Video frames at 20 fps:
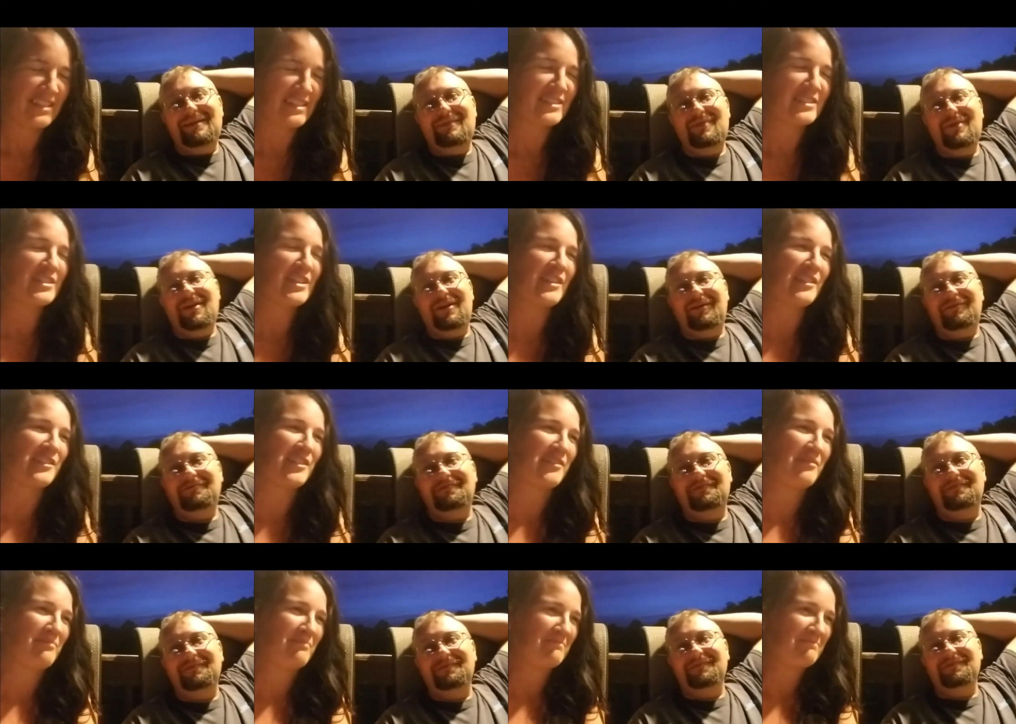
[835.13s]
Speaker 1: but yes.
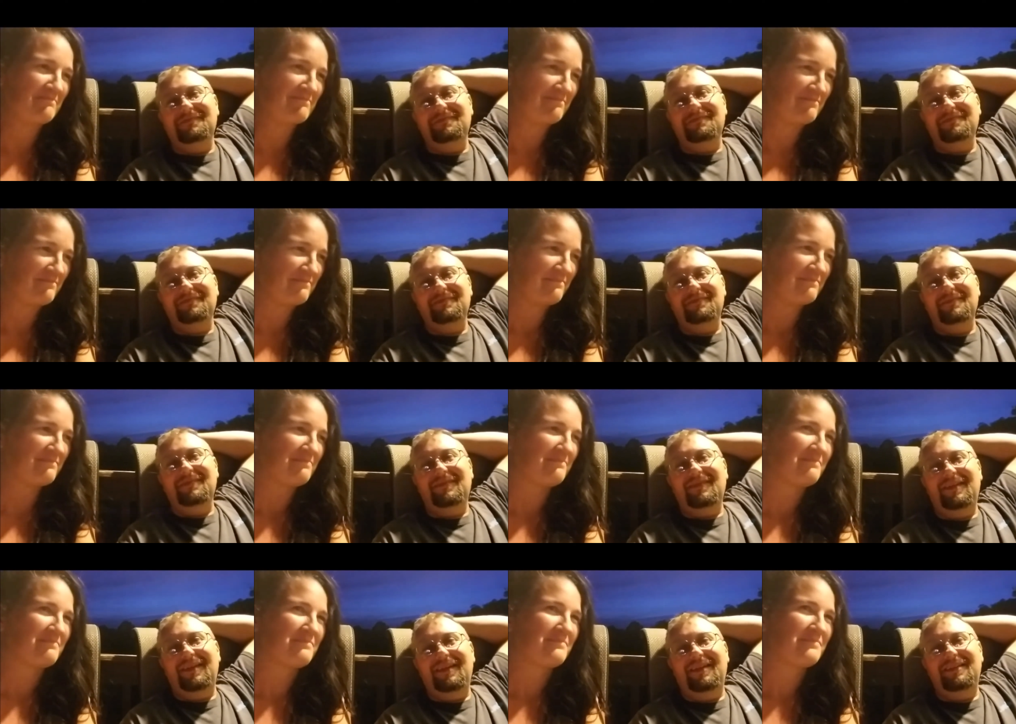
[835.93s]

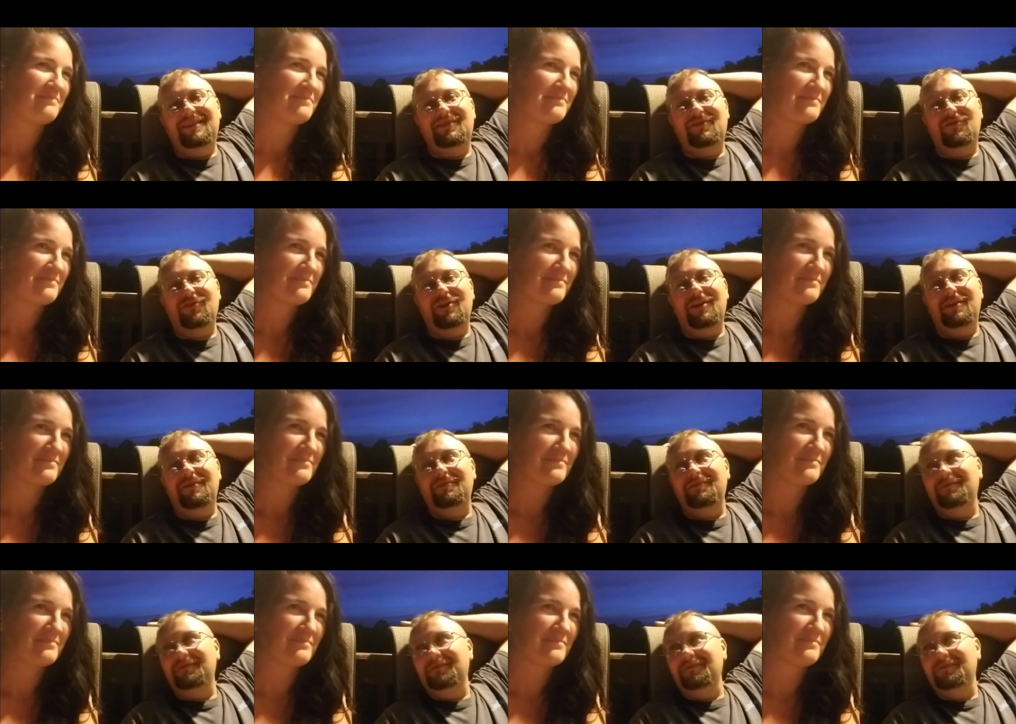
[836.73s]
It's fun.